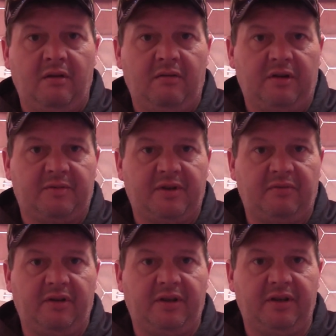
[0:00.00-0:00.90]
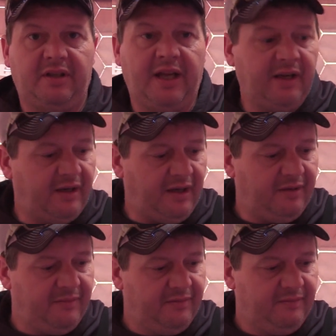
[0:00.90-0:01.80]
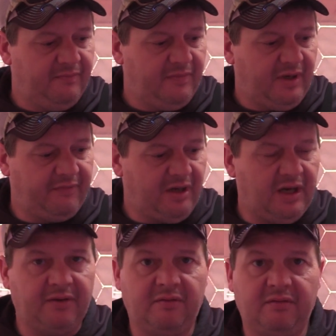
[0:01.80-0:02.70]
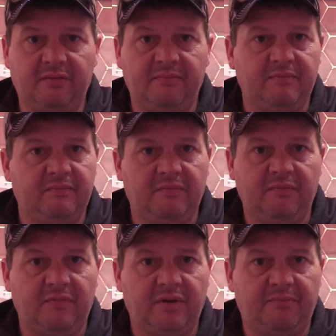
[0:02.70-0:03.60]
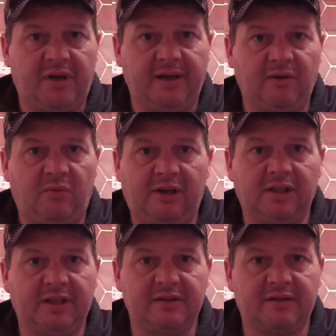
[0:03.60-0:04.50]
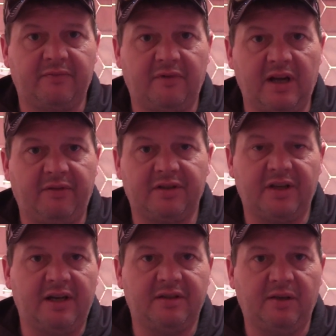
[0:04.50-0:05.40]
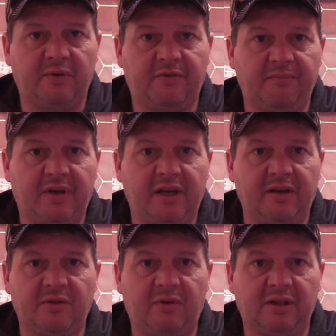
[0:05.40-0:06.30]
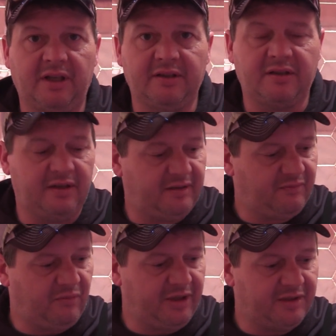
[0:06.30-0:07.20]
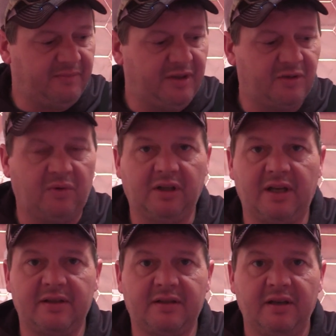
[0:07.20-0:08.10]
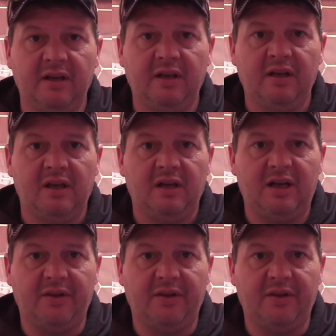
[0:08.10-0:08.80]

Well, it's been a really good day today. I've caught a pile of walleyes, every size, anywhere from 10-inch walleyes to 20-some inch walleyes. In